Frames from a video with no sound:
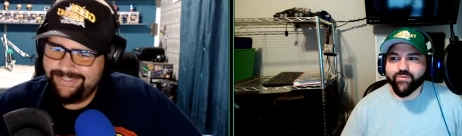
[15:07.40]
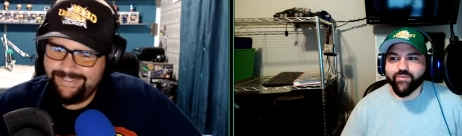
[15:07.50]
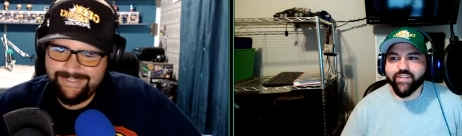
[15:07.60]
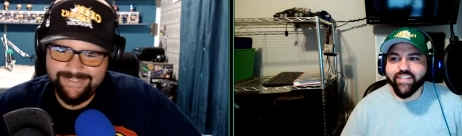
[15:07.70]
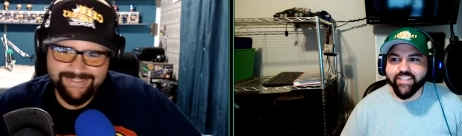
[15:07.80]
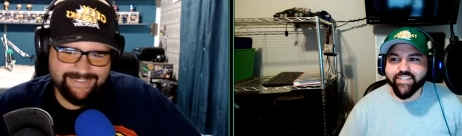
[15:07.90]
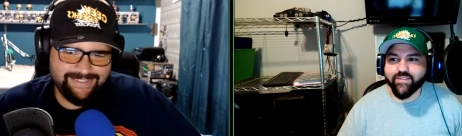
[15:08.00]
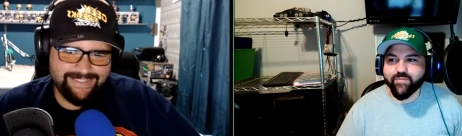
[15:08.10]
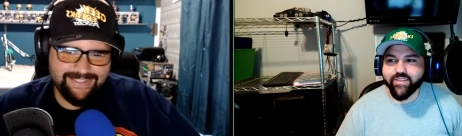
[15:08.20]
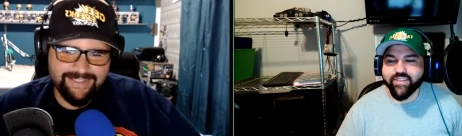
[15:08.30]
Speaker 1: yeah. ridiculous.
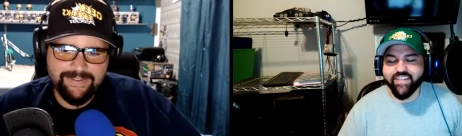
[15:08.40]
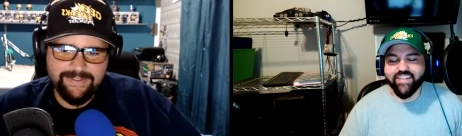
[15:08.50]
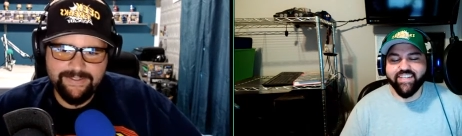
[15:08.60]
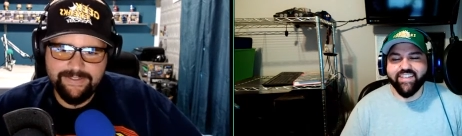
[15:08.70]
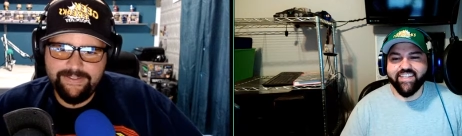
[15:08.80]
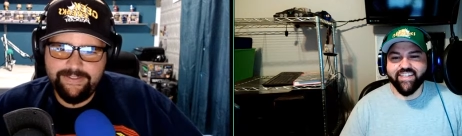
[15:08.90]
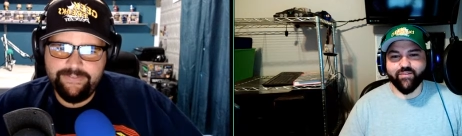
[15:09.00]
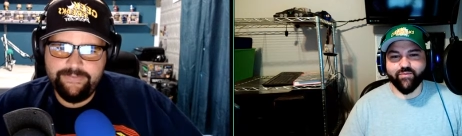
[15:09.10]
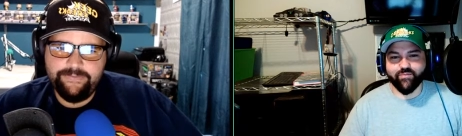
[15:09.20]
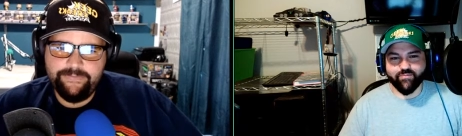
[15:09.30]
But
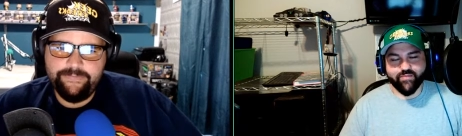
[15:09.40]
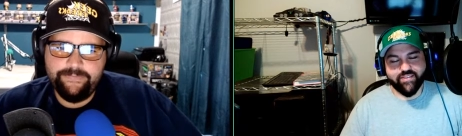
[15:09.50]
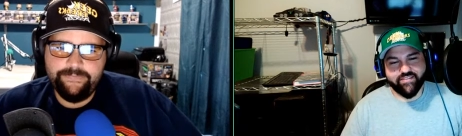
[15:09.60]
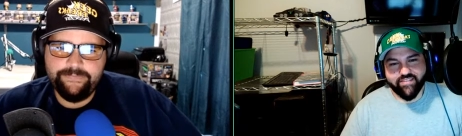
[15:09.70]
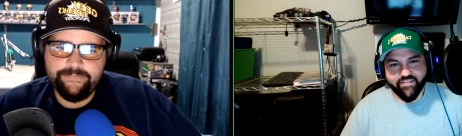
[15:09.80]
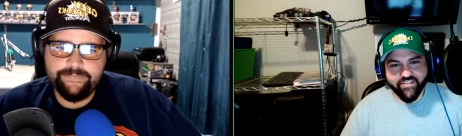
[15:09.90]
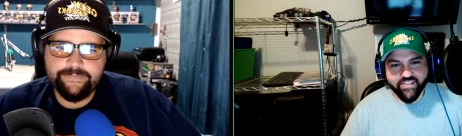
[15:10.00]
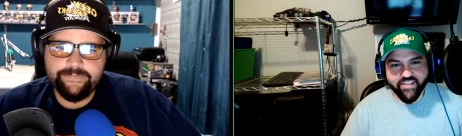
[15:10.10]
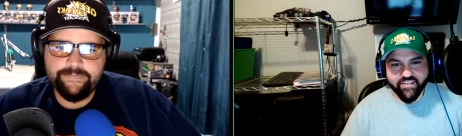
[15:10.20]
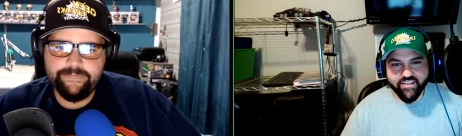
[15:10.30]
yeah, if it's
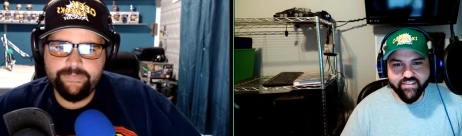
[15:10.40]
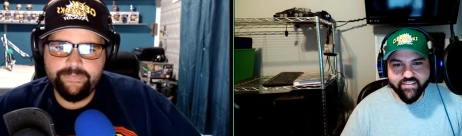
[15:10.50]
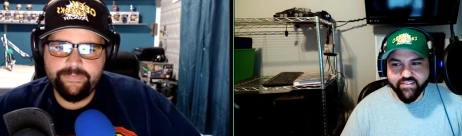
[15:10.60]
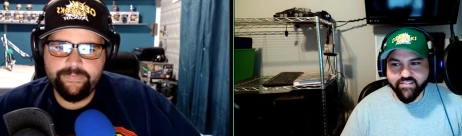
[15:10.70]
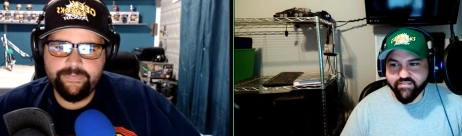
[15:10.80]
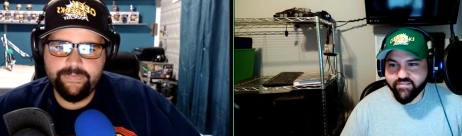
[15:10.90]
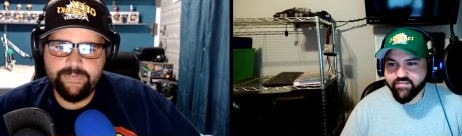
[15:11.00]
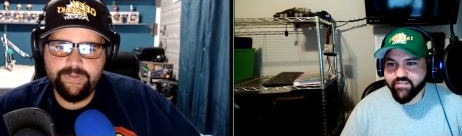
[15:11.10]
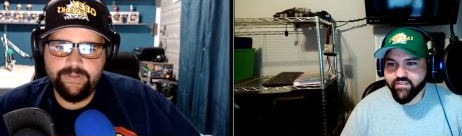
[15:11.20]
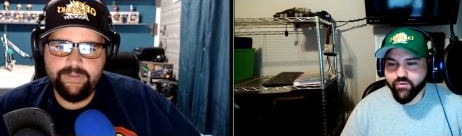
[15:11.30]
not here, then
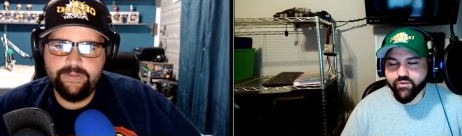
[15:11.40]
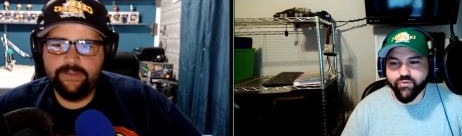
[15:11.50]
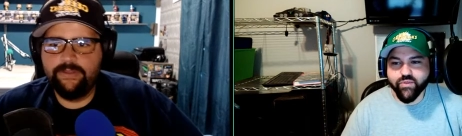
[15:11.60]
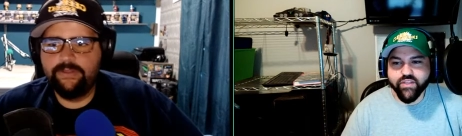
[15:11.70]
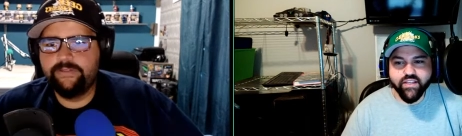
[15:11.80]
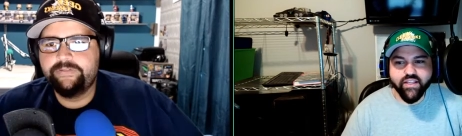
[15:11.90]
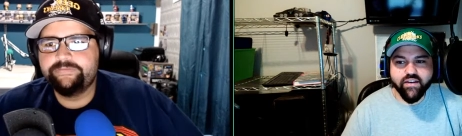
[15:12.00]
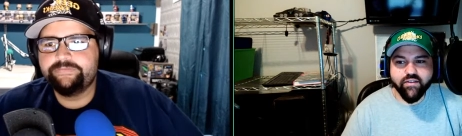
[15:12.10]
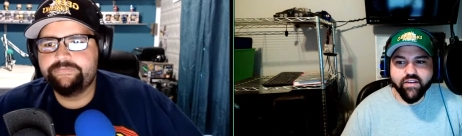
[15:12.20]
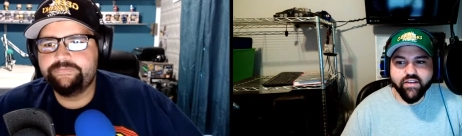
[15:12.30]
Lord knows what they
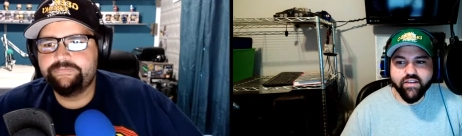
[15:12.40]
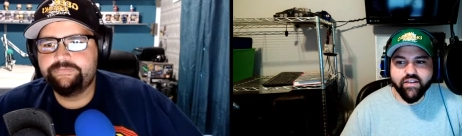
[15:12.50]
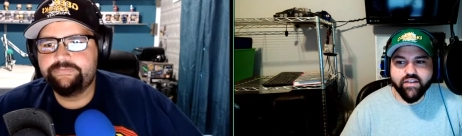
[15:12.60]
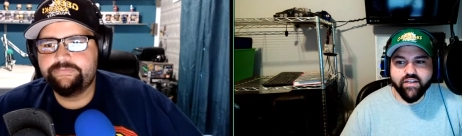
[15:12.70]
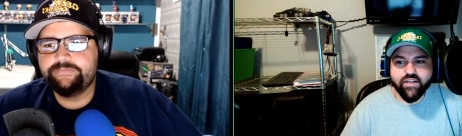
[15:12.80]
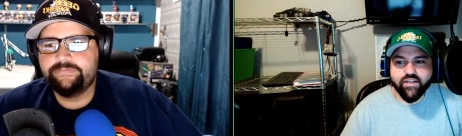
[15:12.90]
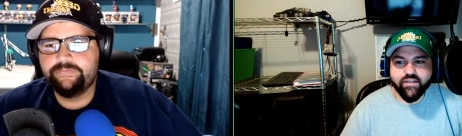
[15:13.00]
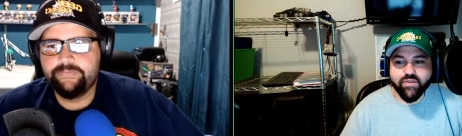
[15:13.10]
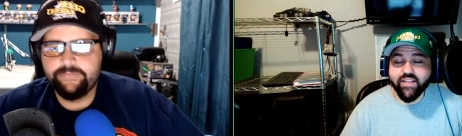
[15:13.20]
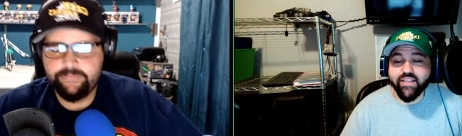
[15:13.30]
allow. Uh,
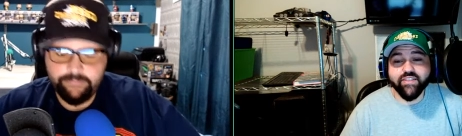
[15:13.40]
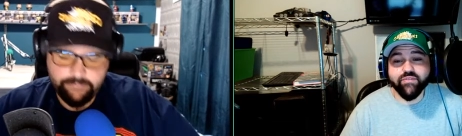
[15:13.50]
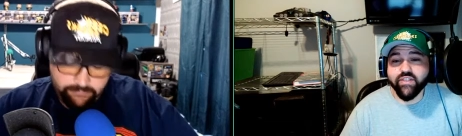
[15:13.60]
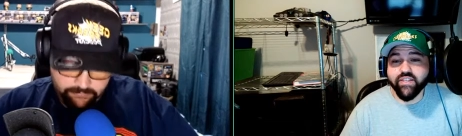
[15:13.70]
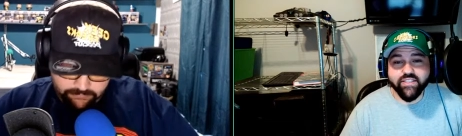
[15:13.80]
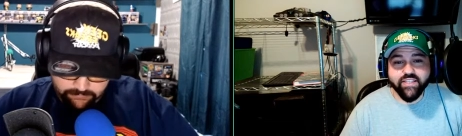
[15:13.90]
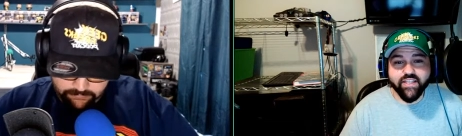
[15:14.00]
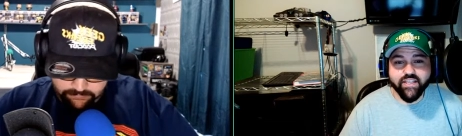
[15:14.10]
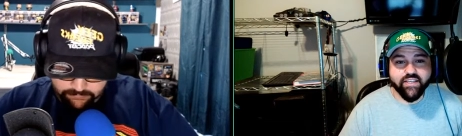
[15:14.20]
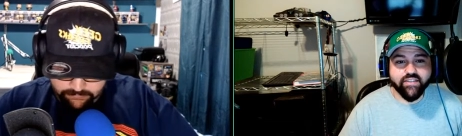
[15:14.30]
but I think that's ridiculous. I
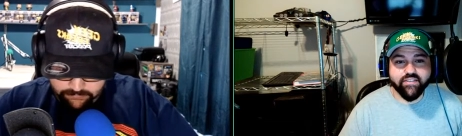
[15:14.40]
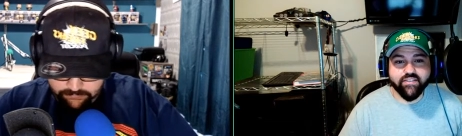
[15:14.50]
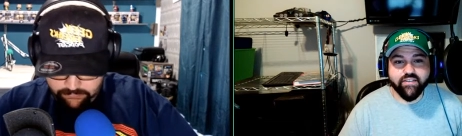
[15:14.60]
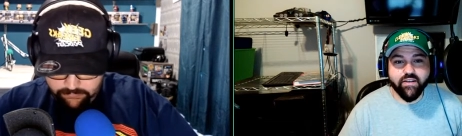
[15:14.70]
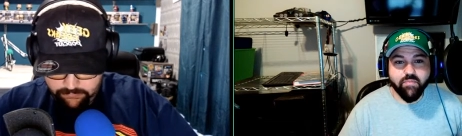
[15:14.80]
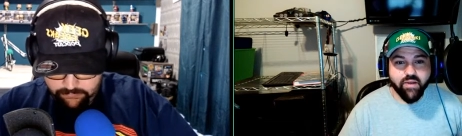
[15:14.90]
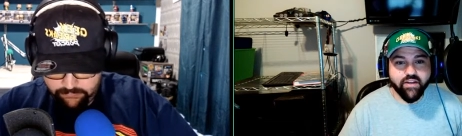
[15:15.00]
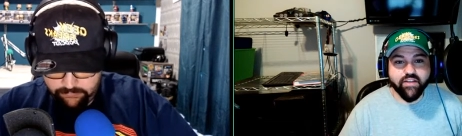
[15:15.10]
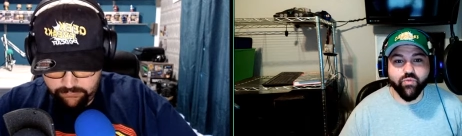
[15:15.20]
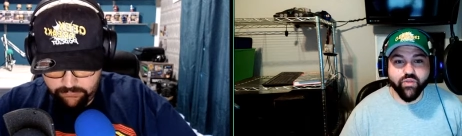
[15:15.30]
think as
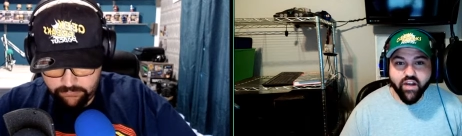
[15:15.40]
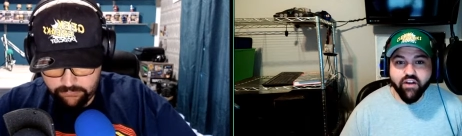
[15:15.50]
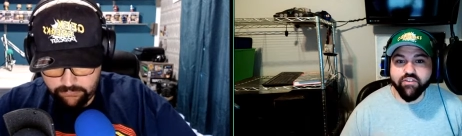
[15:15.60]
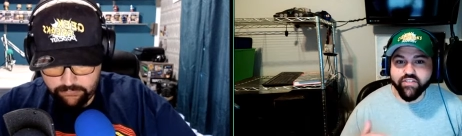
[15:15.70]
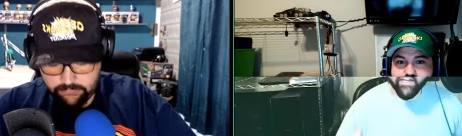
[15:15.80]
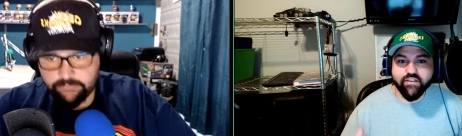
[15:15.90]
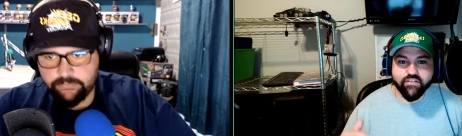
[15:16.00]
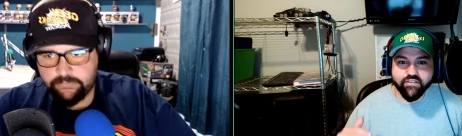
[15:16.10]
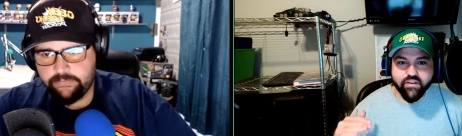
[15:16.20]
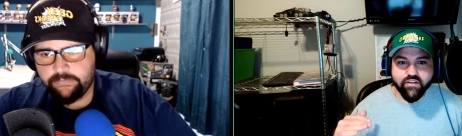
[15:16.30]
Americans, with our
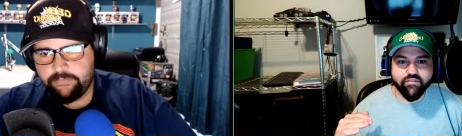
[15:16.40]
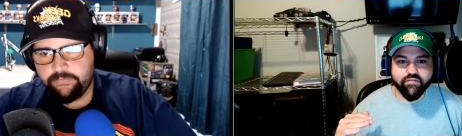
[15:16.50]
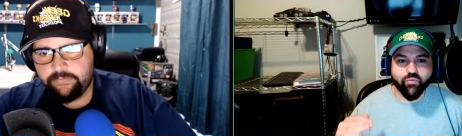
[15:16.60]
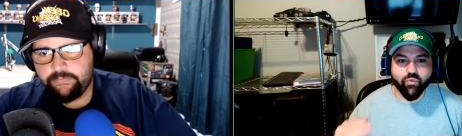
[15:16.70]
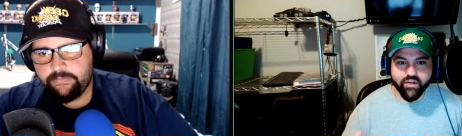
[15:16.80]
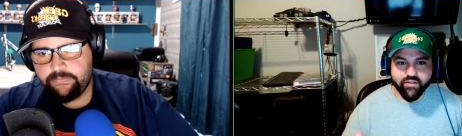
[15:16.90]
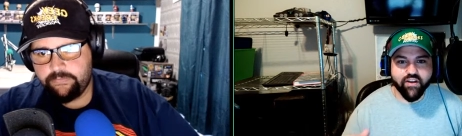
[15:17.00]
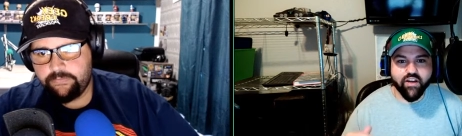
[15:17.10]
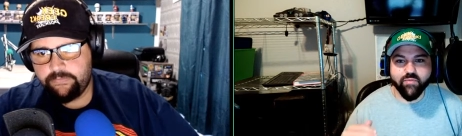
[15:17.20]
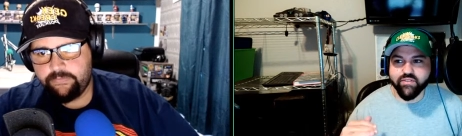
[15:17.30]
standards of work
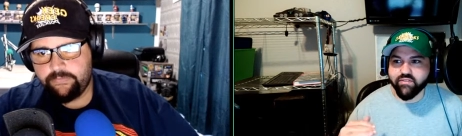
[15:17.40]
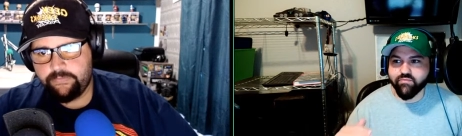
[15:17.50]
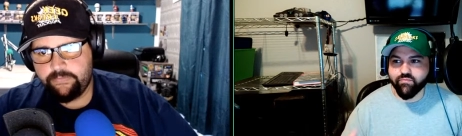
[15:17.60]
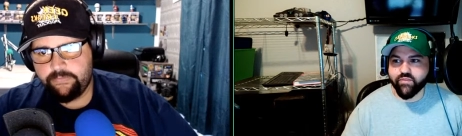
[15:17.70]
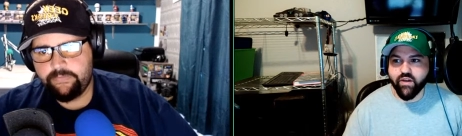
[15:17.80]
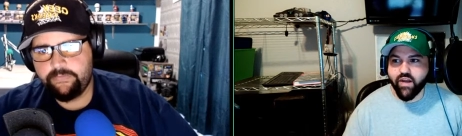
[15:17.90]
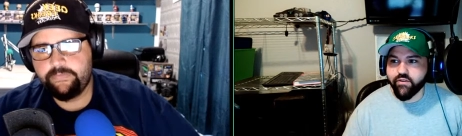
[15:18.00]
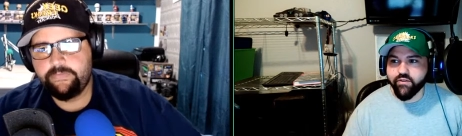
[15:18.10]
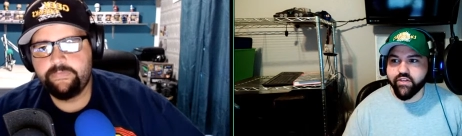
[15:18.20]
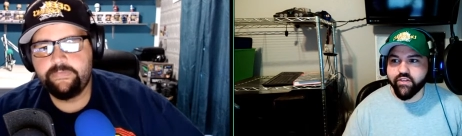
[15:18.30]
environments and you know how
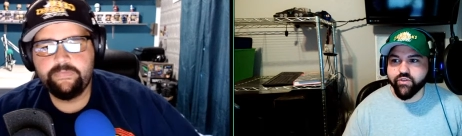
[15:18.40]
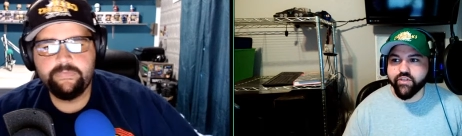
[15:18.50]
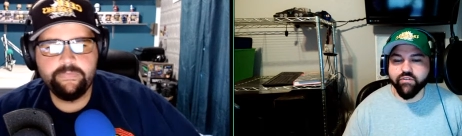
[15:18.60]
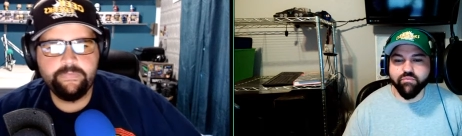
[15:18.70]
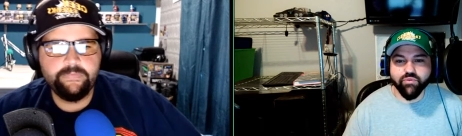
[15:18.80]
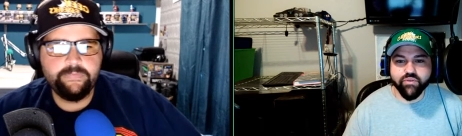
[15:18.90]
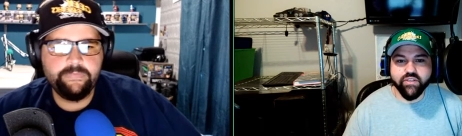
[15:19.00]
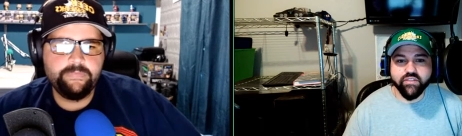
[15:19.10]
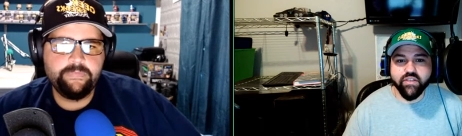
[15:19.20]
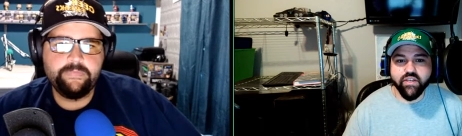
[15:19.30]
you need to treat your employees,